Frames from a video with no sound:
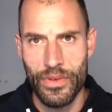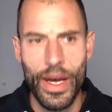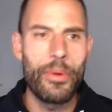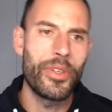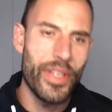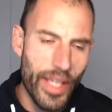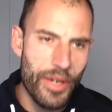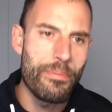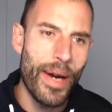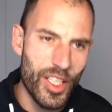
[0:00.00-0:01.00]
I want to
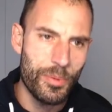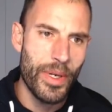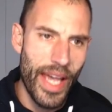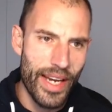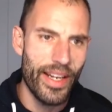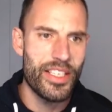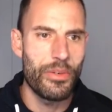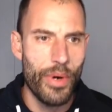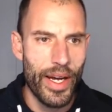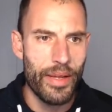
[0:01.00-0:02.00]
encode miles per gallon as the
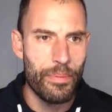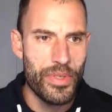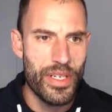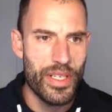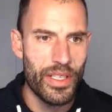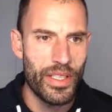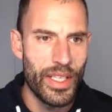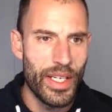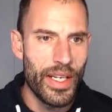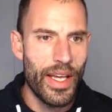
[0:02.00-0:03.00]
Y position,
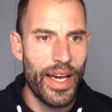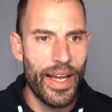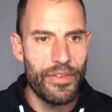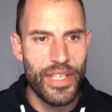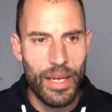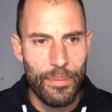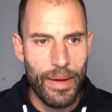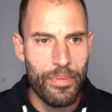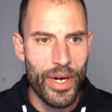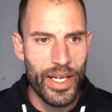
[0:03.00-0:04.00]
and I've set up my
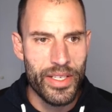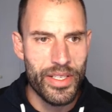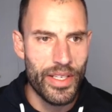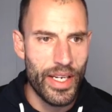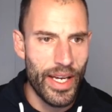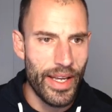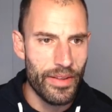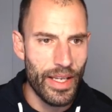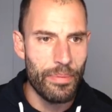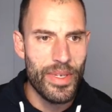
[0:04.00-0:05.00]
brush, and
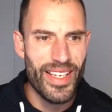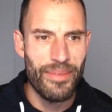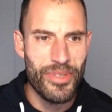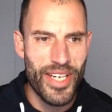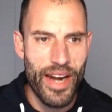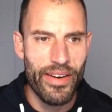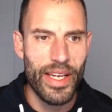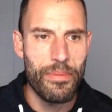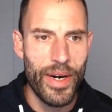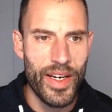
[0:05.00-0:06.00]
that means I'm sharing
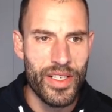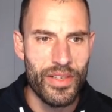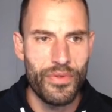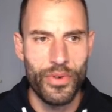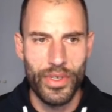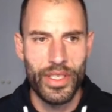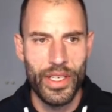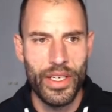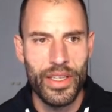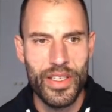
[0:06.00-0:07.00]
a brush for, you
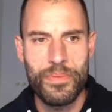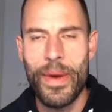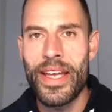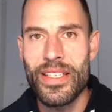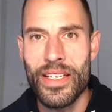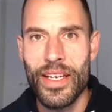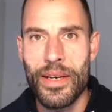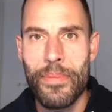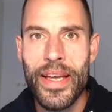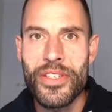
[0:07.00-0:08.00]
know, in this
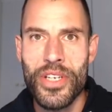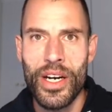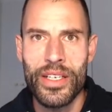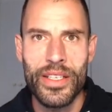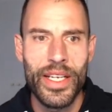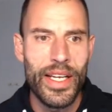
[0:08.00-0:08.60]
base chart.